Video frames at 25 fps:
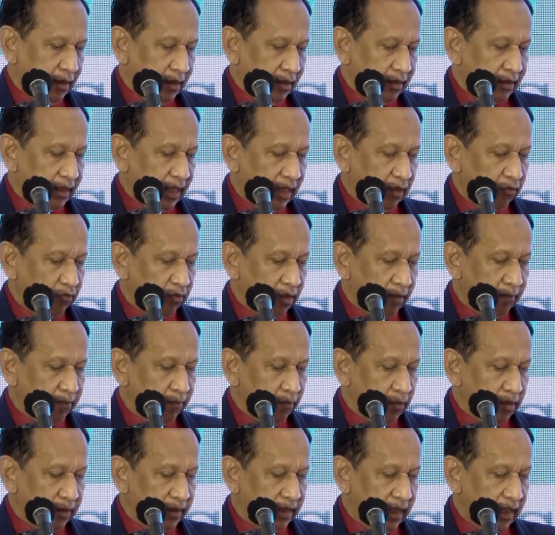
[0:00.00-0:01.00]
there
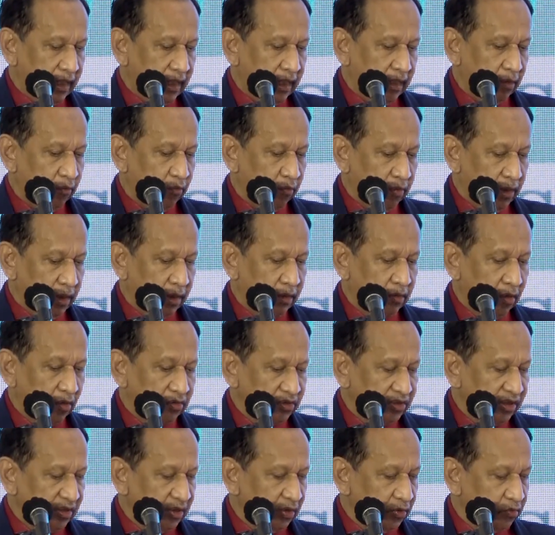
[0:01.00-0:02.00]
will
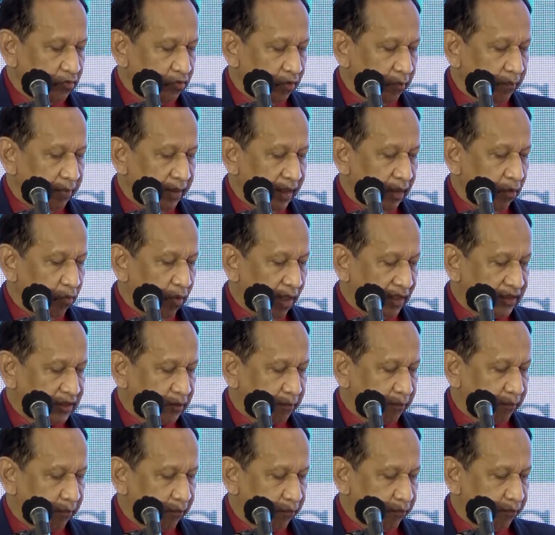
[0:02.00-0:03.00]
continue to be
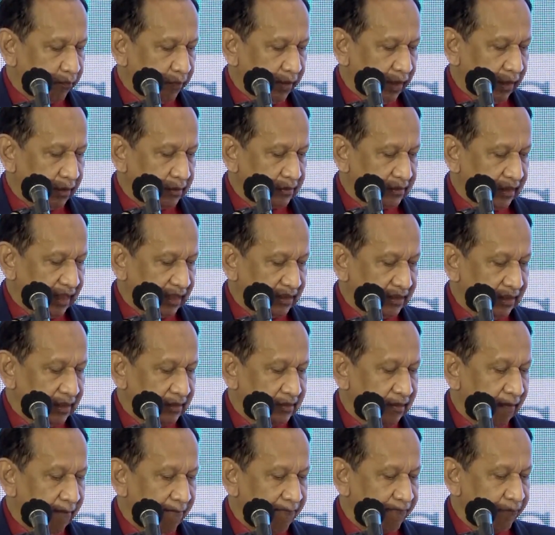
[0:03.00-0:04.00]
widespread
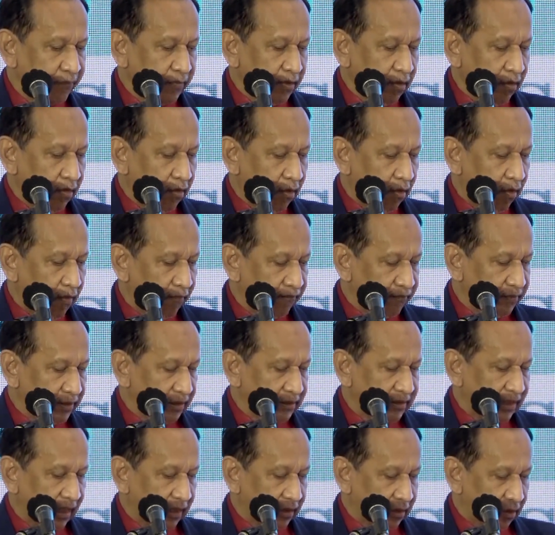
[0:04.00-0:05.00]
skepticism of
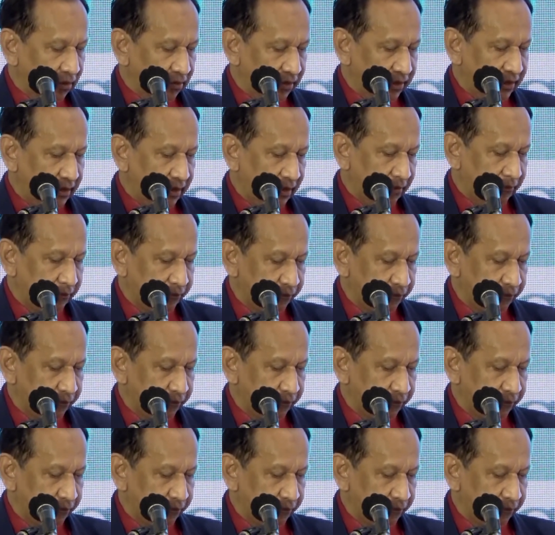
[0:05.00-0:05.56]
the technology.